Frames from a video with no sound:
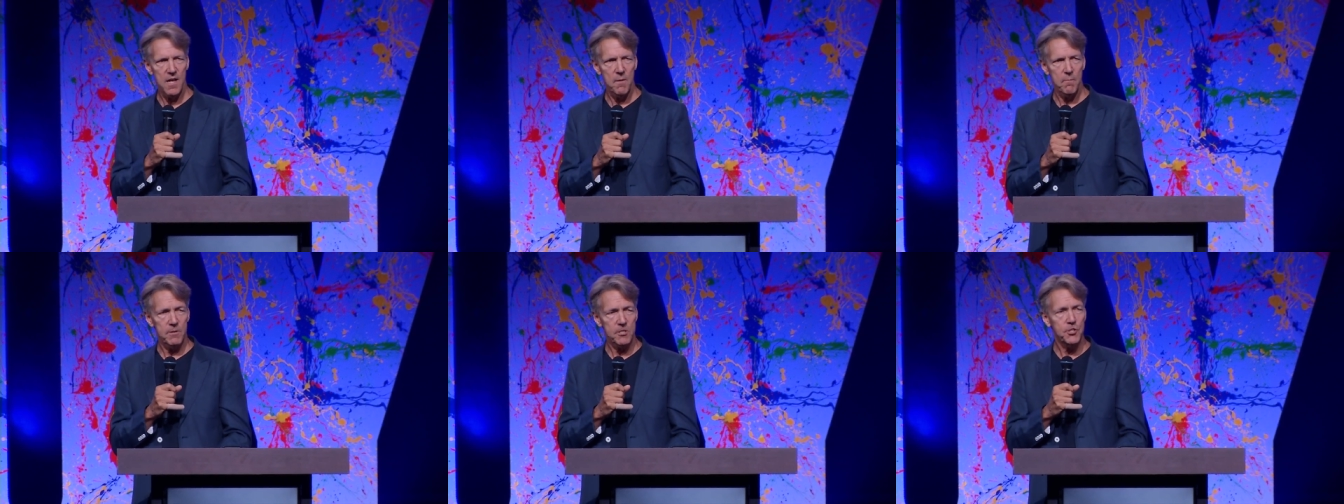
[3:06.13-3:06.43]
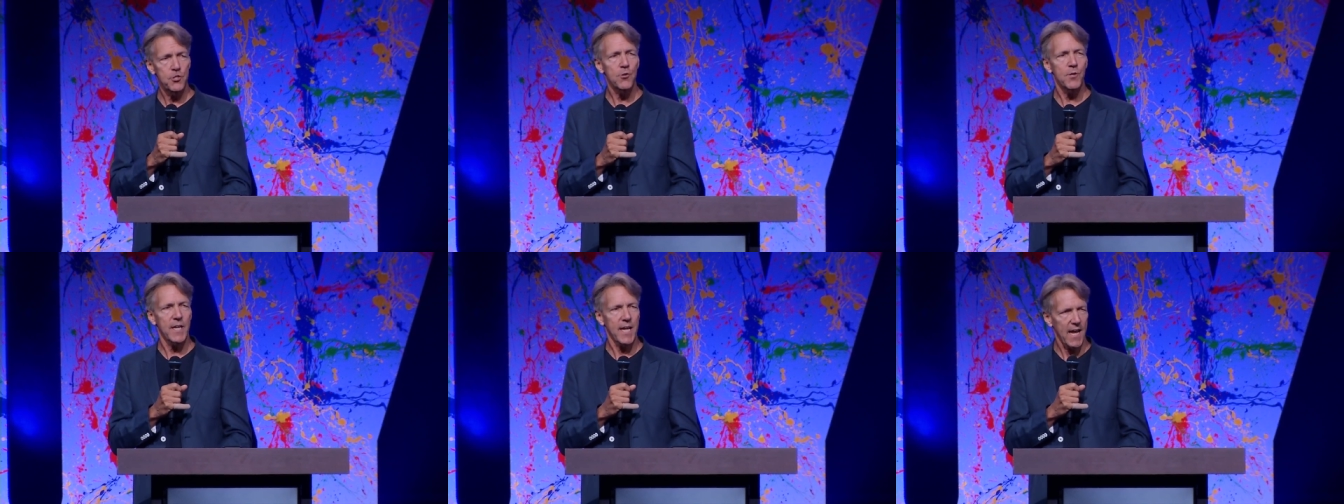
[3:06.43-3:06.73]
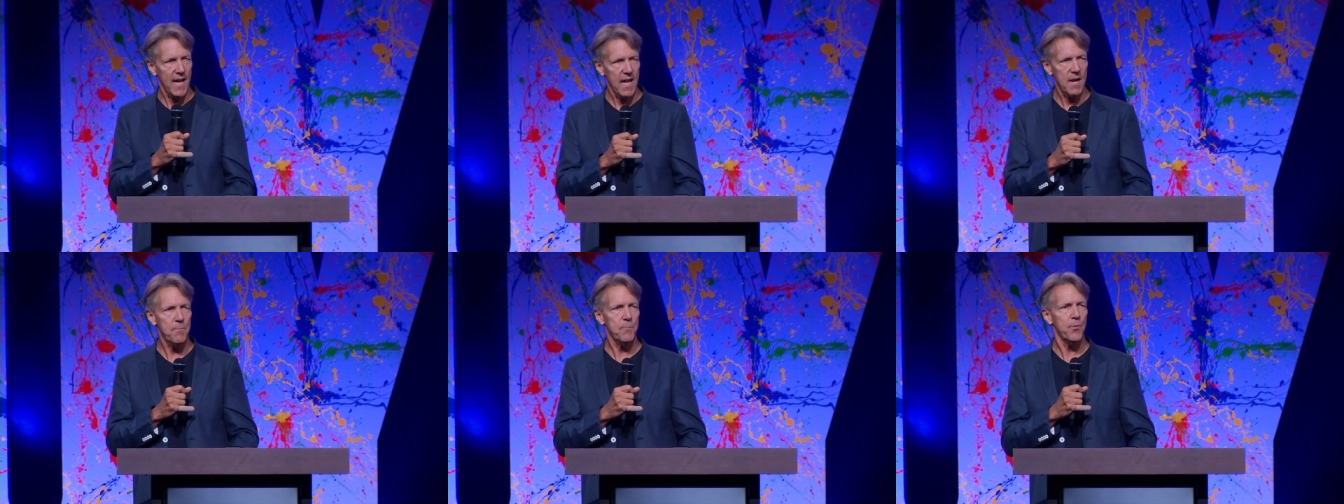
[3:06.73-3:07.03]
but you
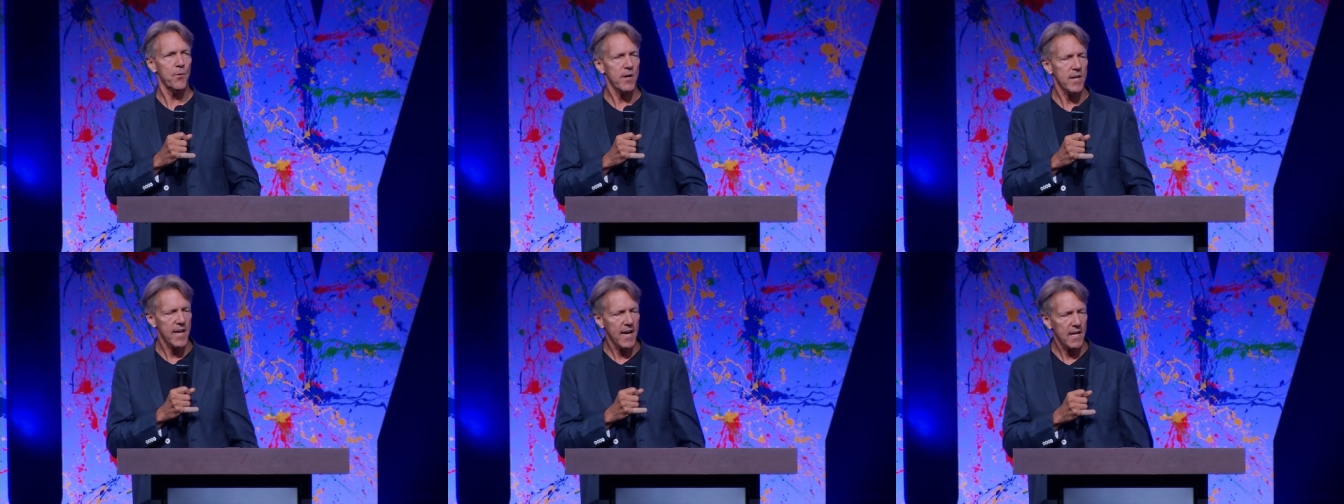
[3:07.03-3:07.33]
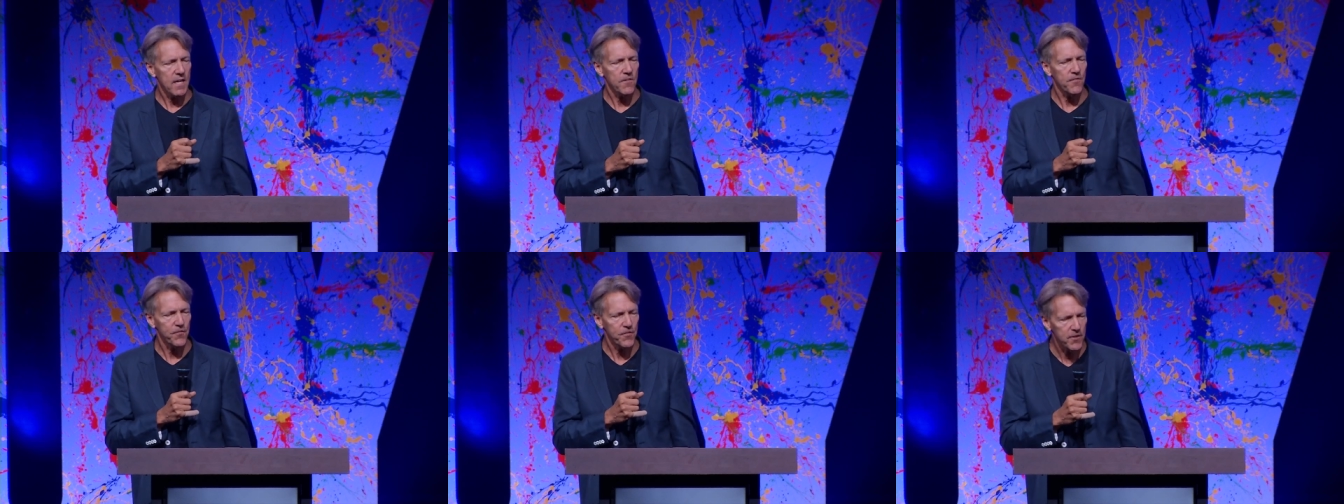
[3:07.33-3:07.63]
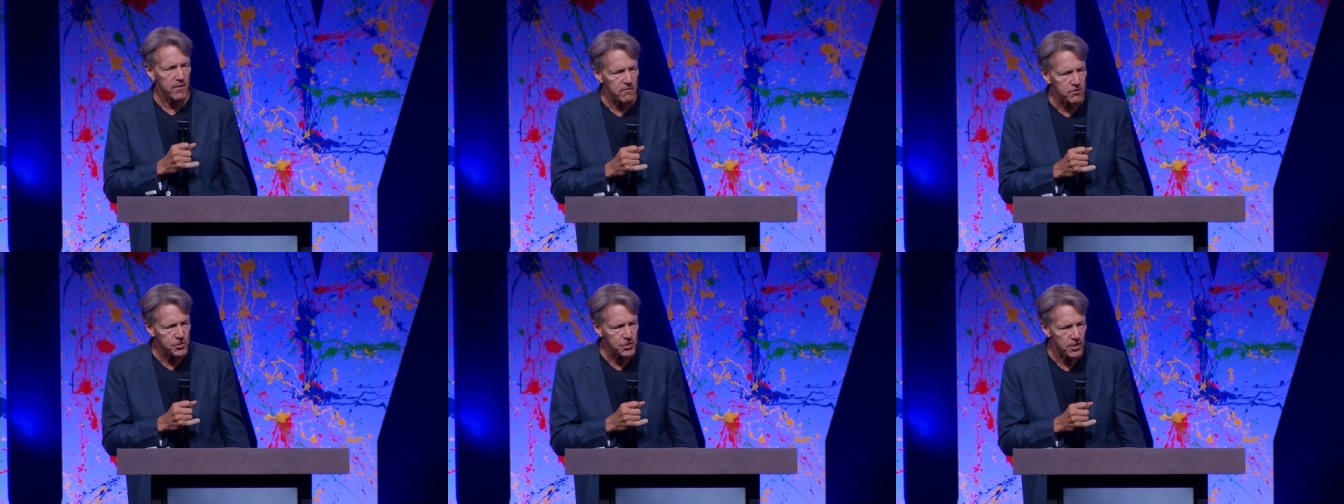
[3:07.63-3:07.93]
can predict
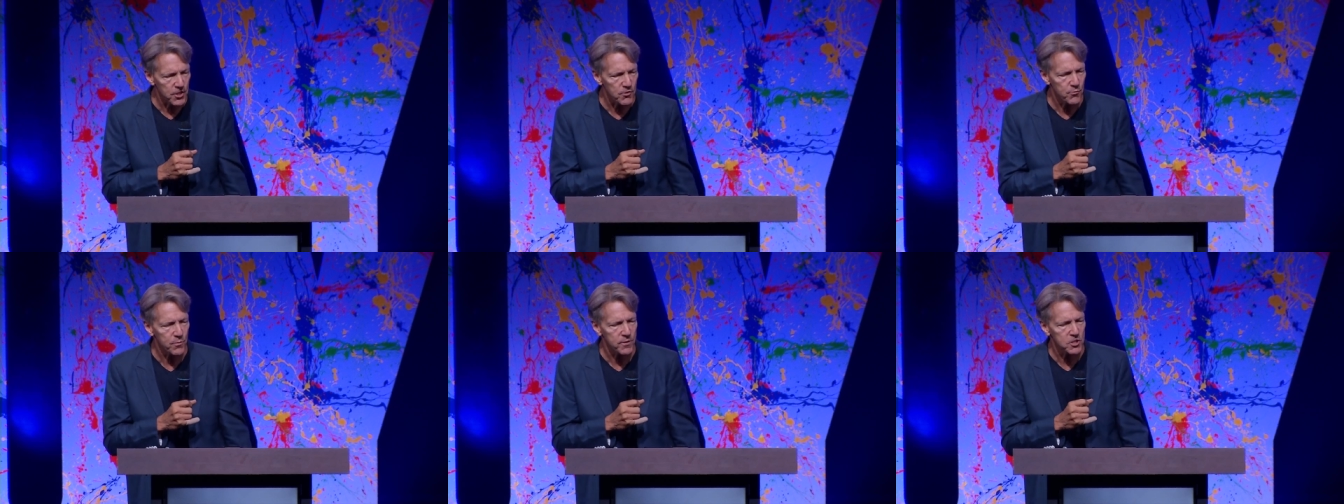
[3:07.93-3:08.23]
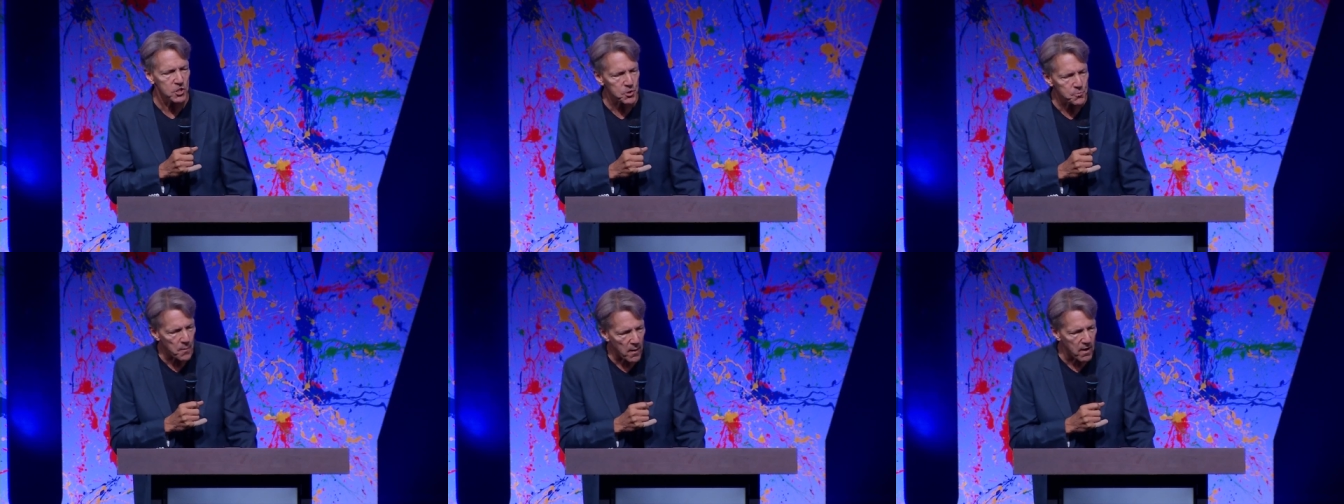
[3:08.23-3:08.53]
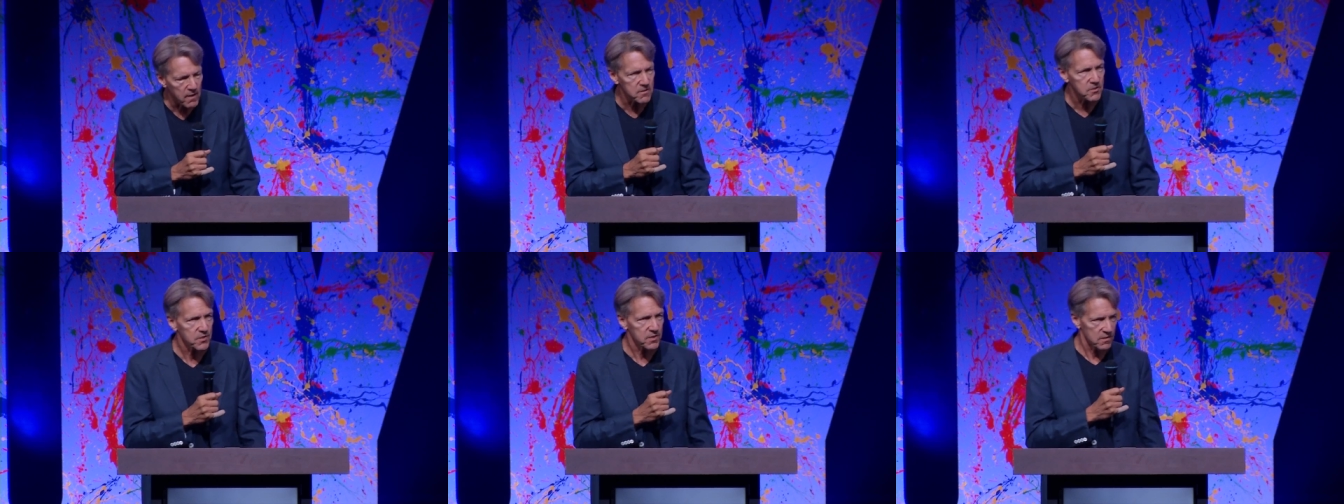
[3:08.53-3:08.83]
future
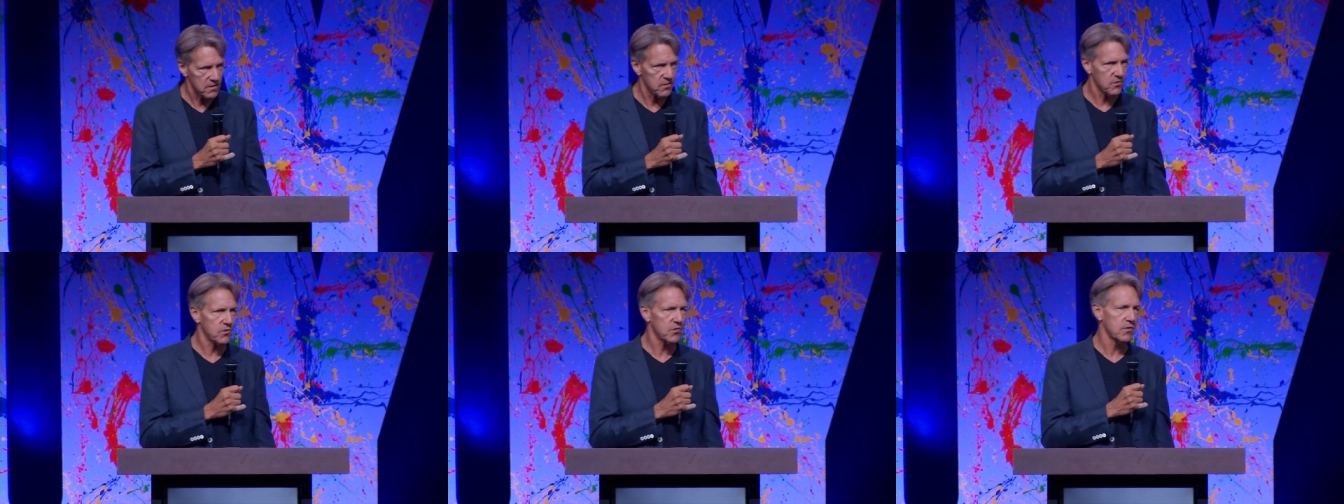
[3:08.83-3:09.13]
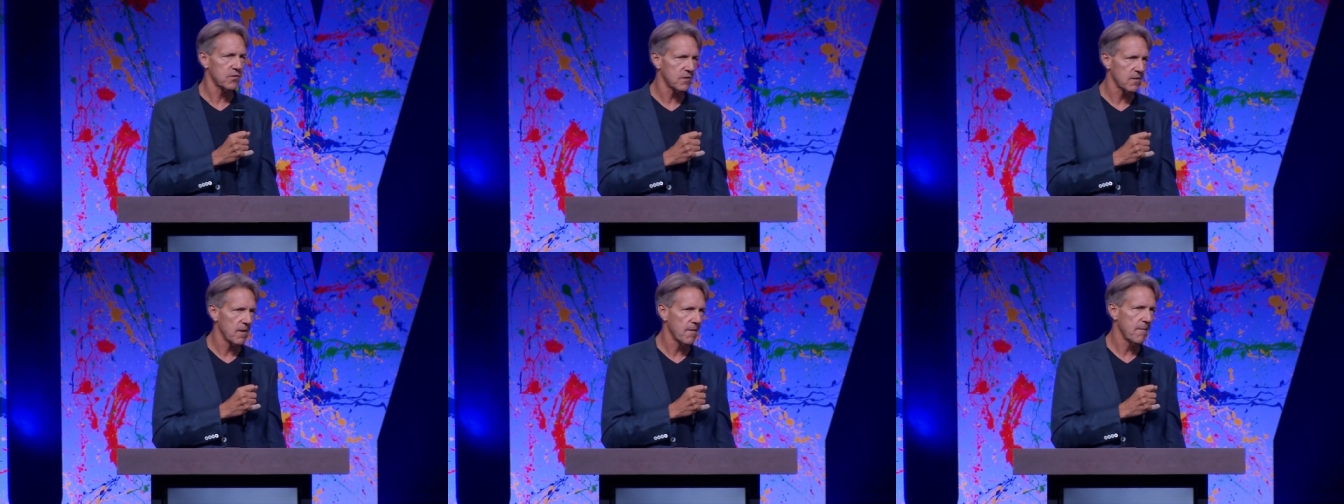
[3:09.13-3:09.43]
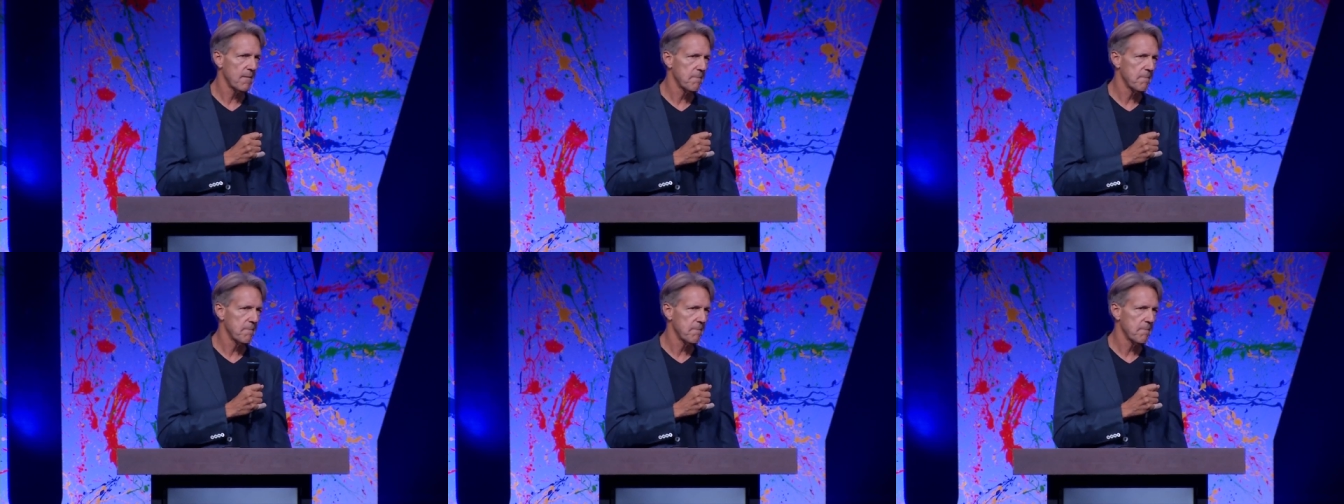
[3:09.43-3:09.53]
responses.